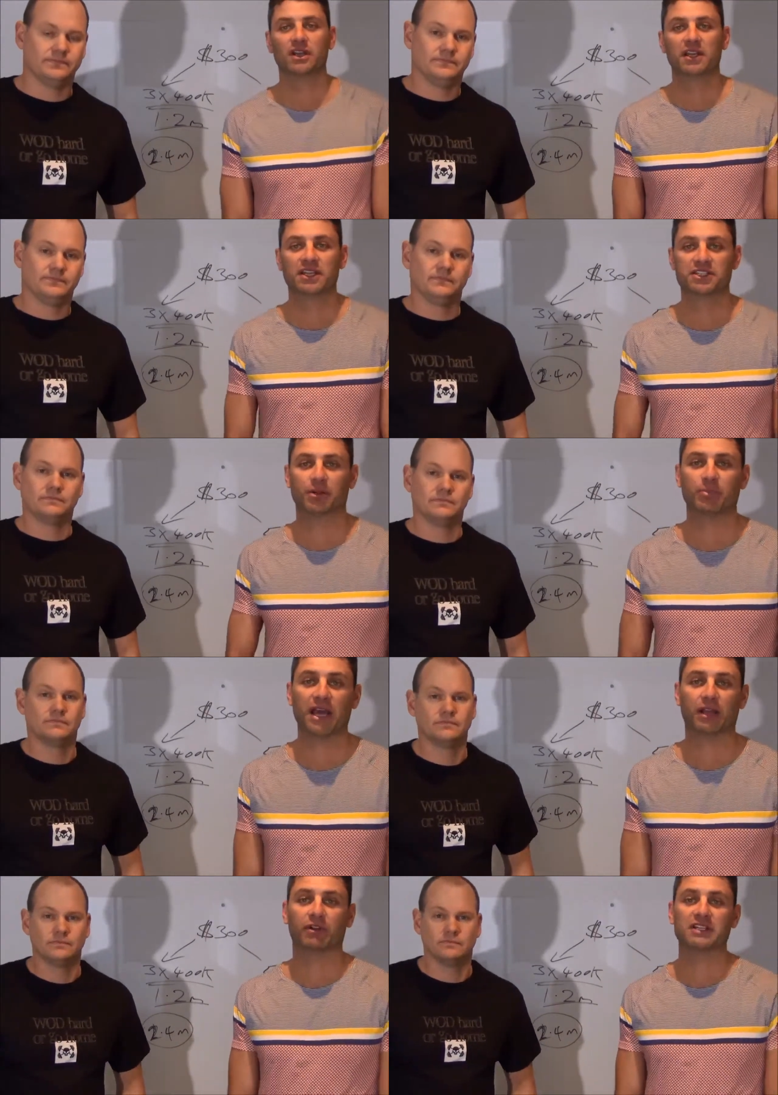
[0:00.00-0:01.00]
Speaker 1: He said, I'm
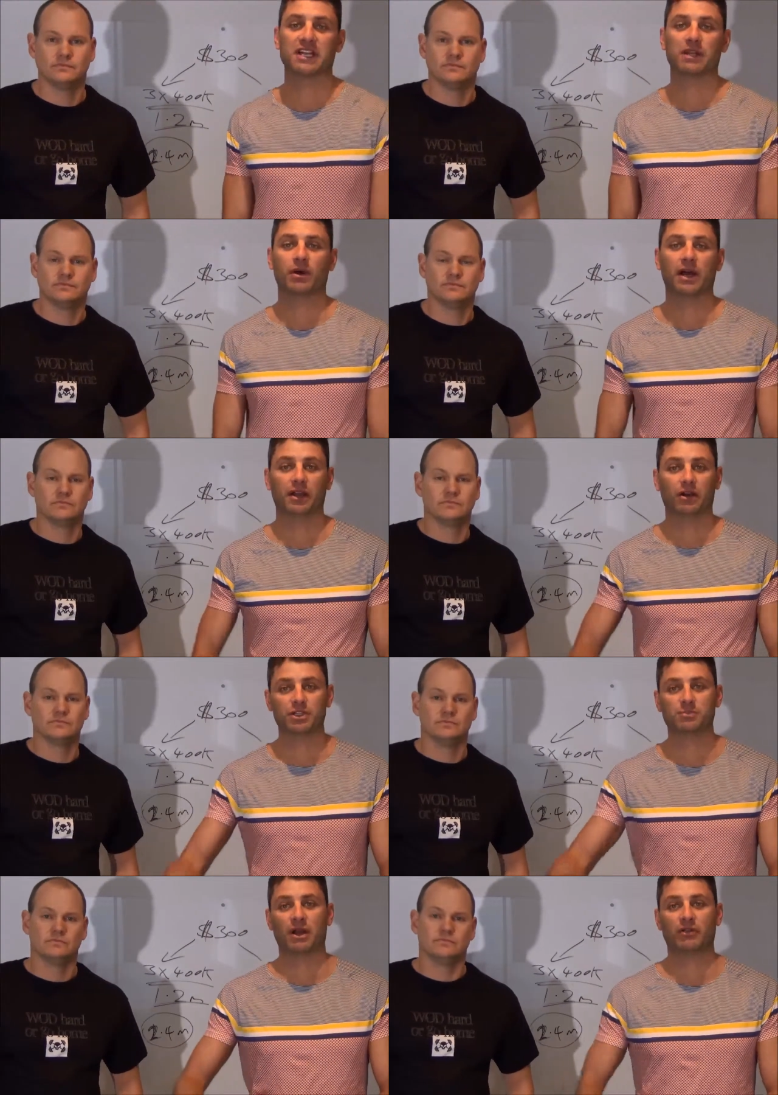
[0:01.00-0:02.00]
paying rent anyway, I'll
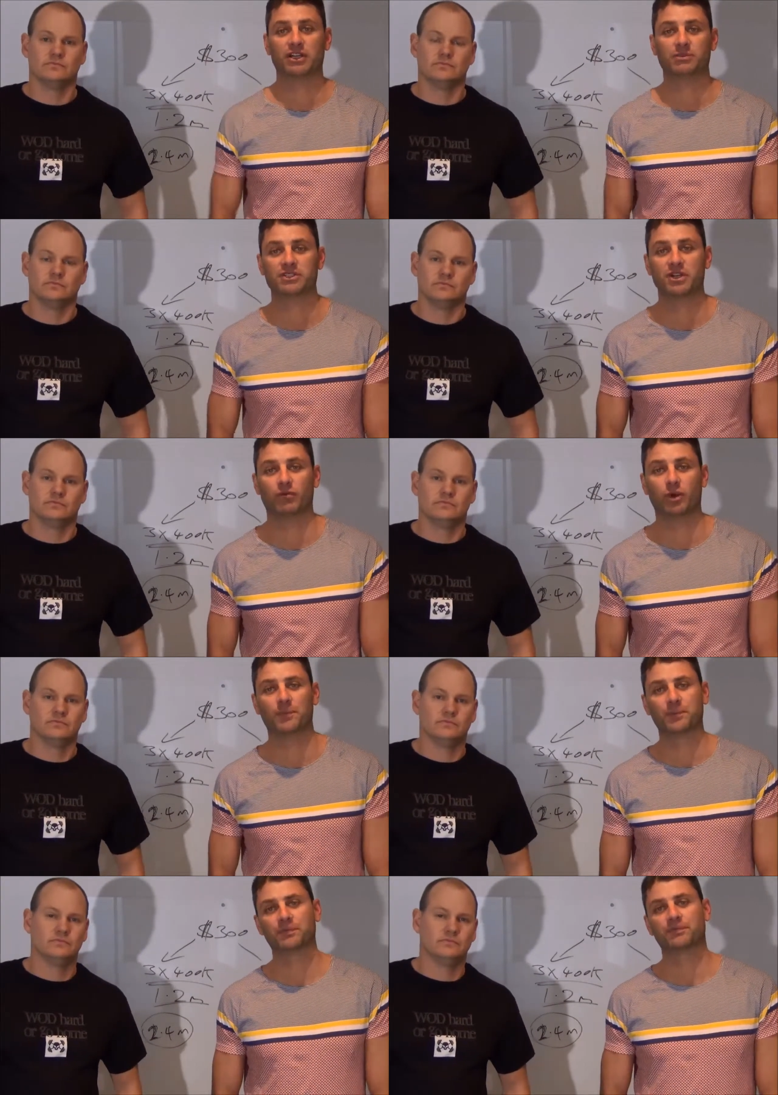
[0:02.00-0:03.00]
just pay rent to myself.
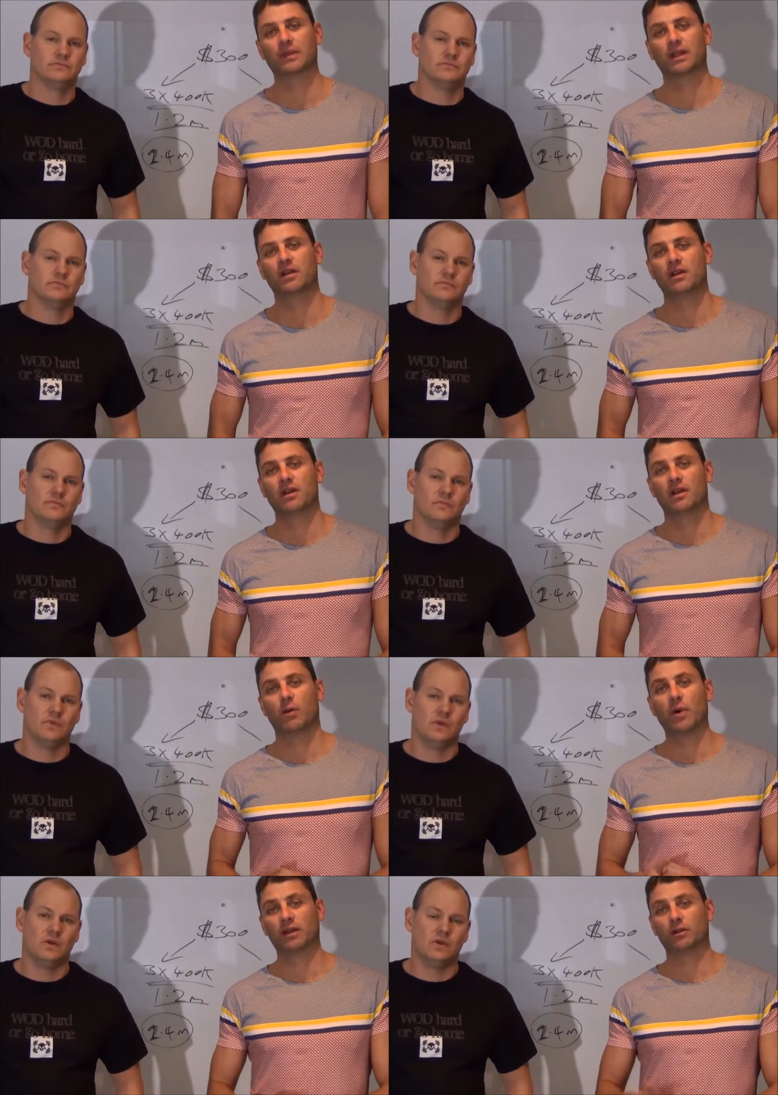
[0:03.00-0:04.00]
Well,
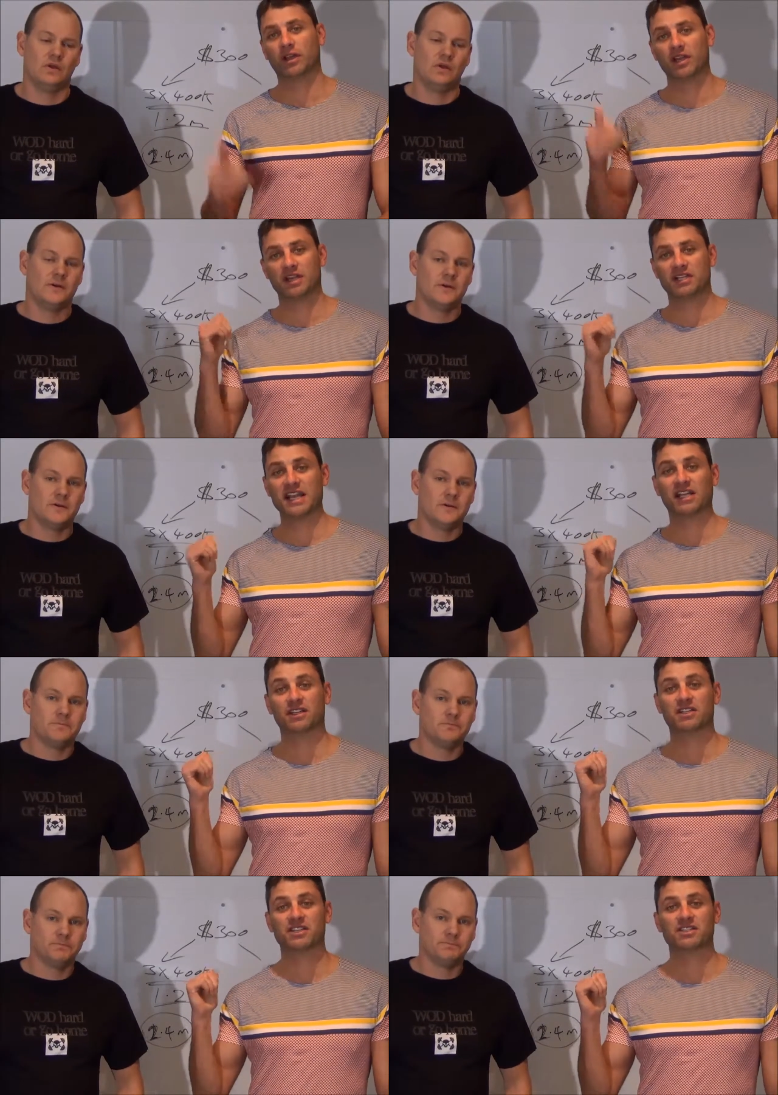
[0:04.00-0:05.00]
the way to look at it,
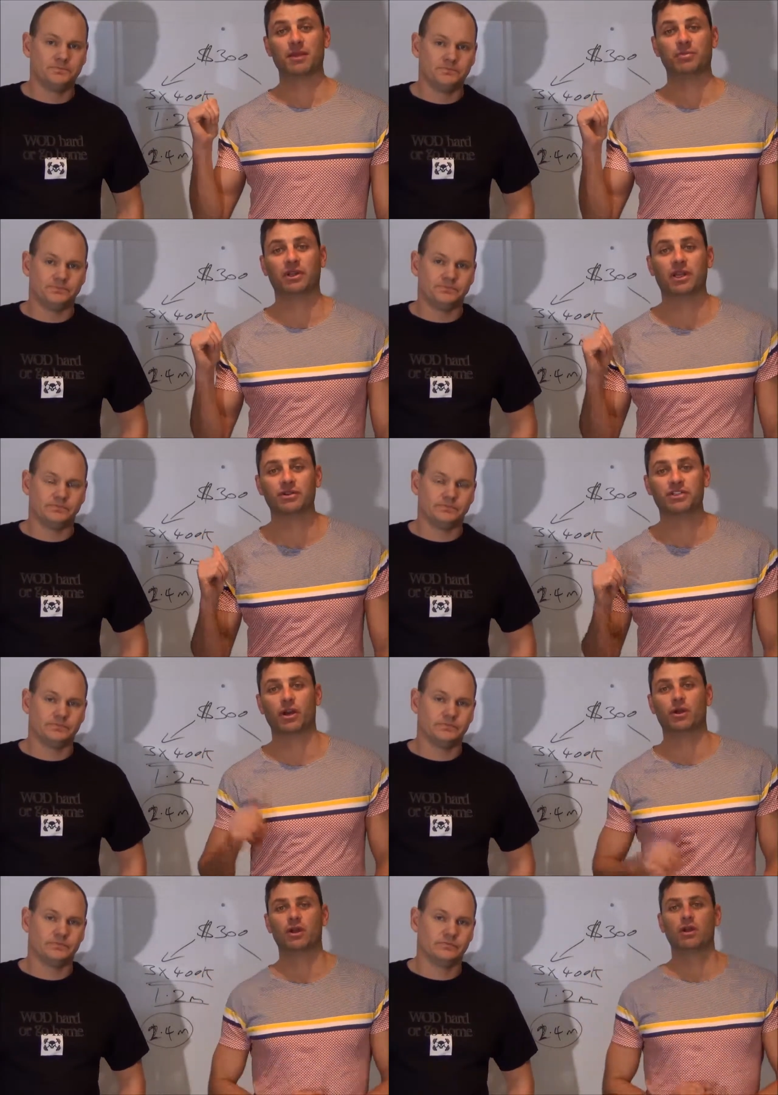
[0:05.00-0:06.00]
exactly this example here, is
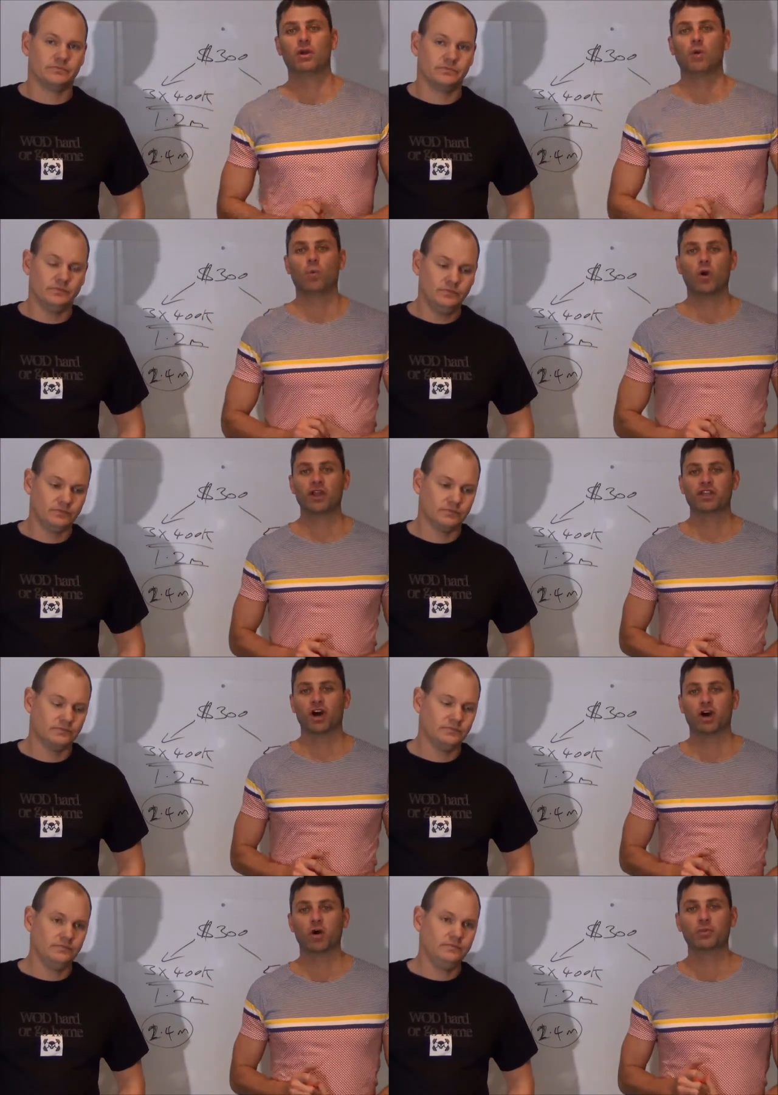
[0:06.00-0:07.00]
go, what can
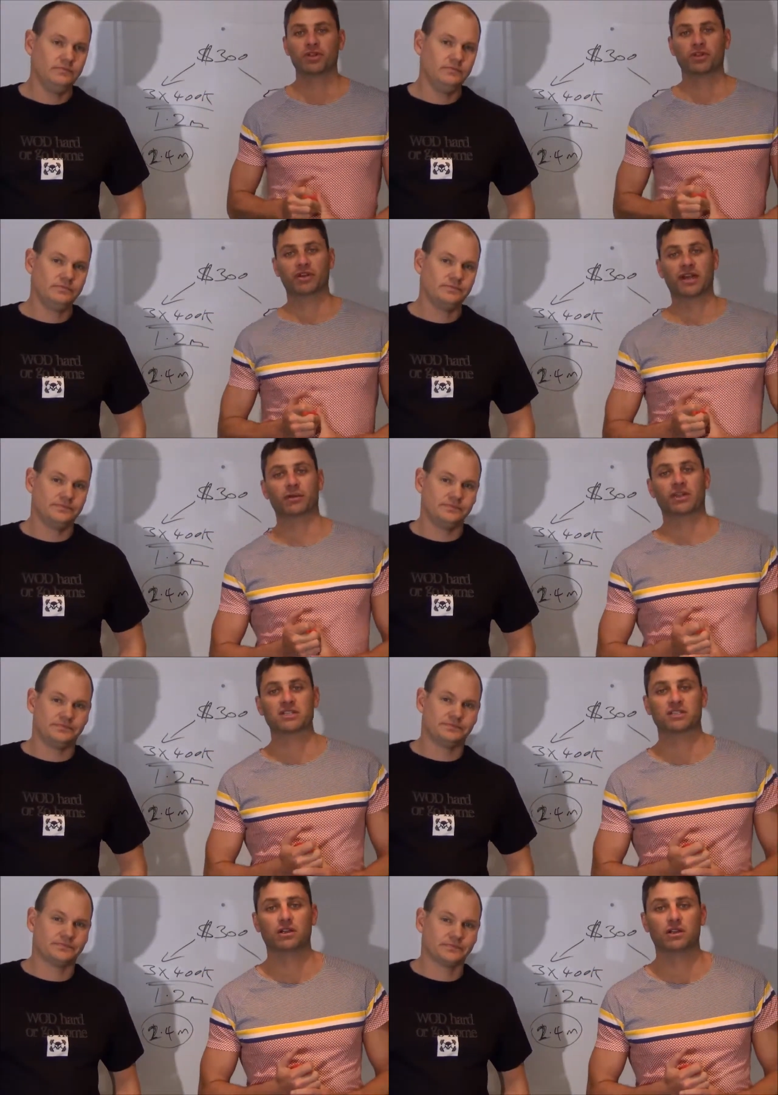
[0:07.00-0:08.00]
you hold with your
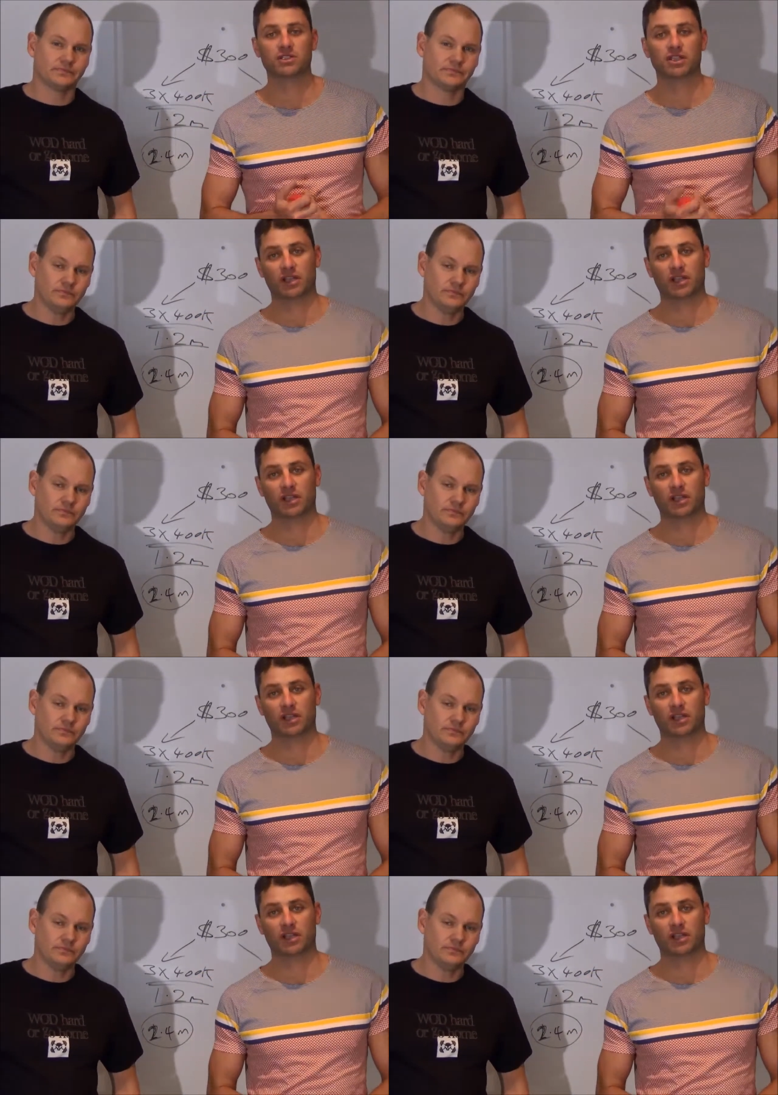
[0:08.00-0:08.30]
$300,000? So